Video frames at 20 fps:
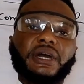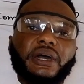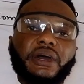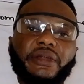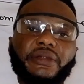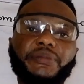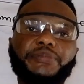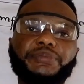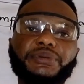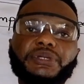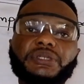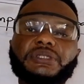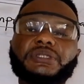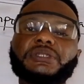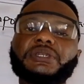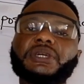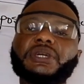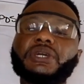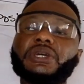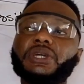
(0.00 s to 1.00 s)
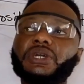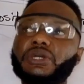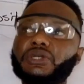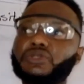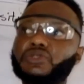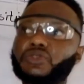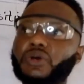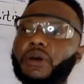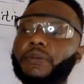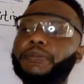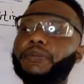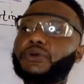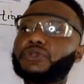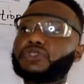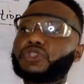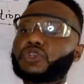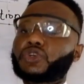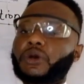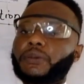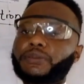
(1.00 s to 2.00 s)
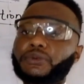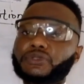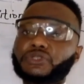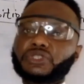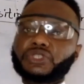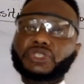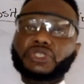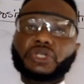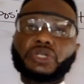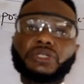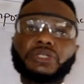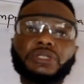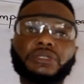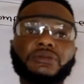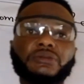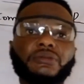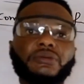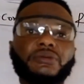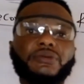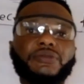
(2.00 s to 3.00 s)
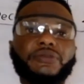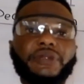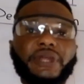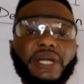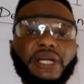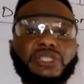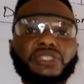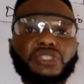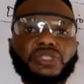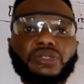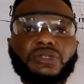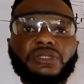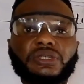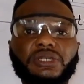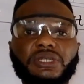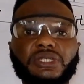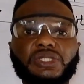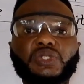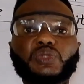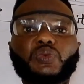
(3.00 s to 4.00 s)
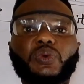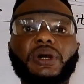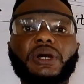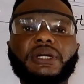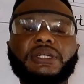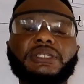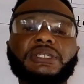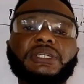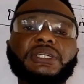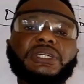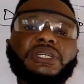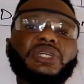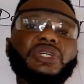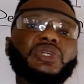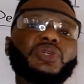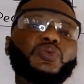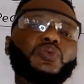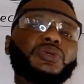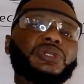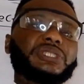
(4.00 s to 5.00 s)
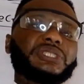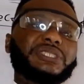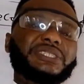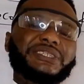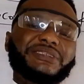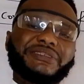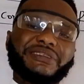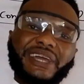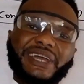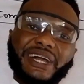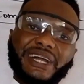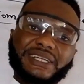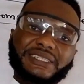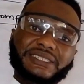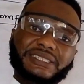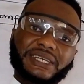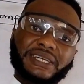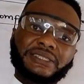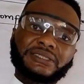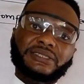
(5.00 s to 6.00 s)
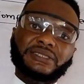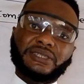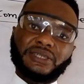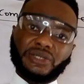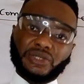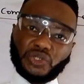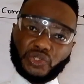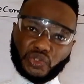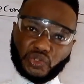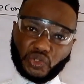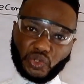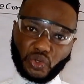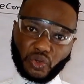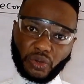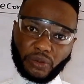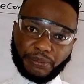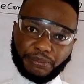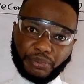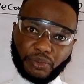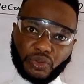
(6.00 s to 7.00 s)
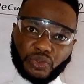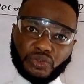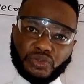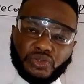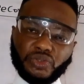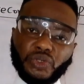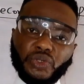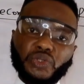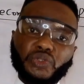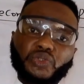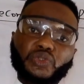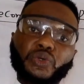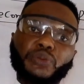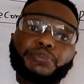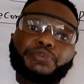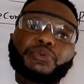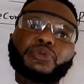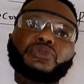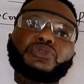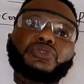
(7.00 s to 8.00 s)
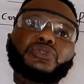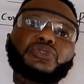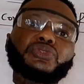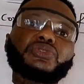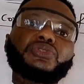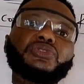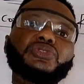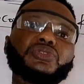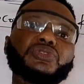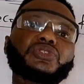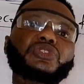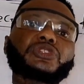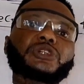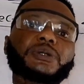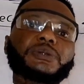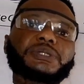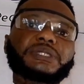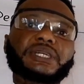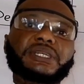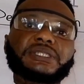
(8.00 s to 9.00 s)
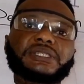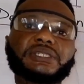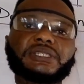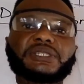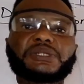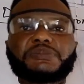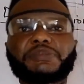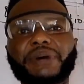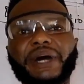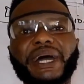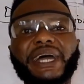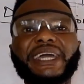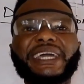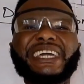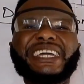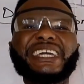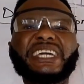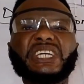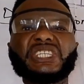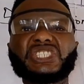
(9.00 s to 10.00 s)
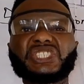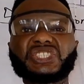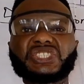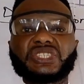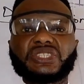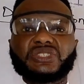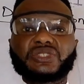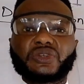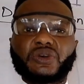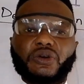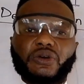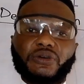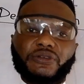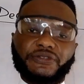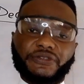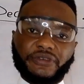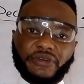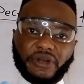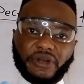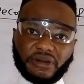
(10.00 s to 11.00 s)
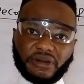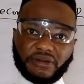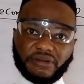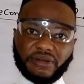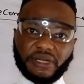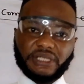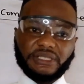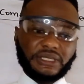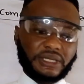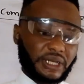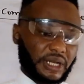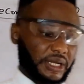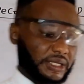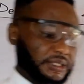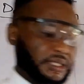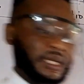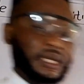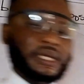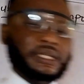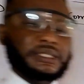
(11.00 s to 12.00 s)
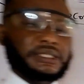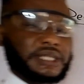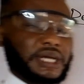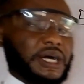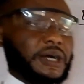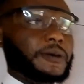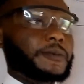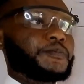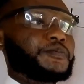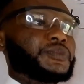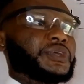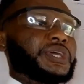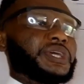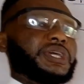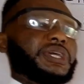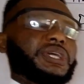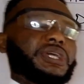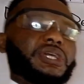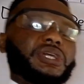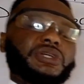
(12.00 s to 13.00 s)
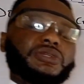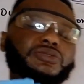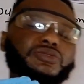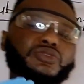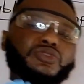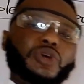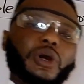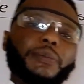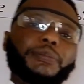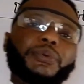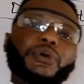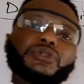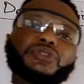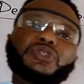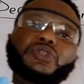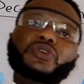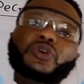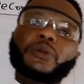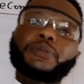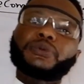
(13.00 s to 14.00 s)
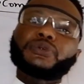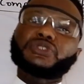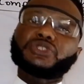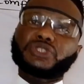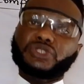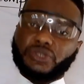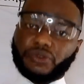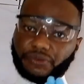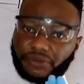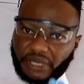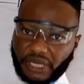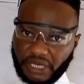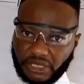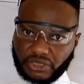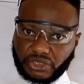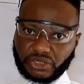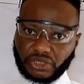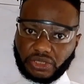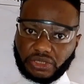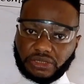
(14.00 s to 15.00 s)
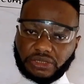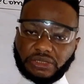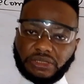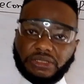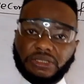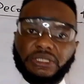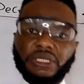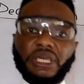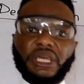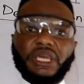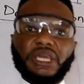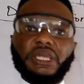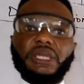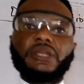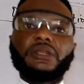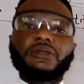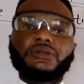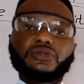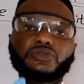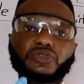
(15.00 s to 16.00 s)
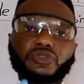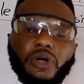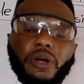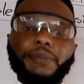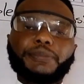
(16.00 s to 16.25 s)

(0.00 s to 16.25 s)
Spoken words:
I repeat, a double decomposition reaction is one in which the reactant decompose to produce new substances by exchange of radicals. Now, in double decomposition reaction, the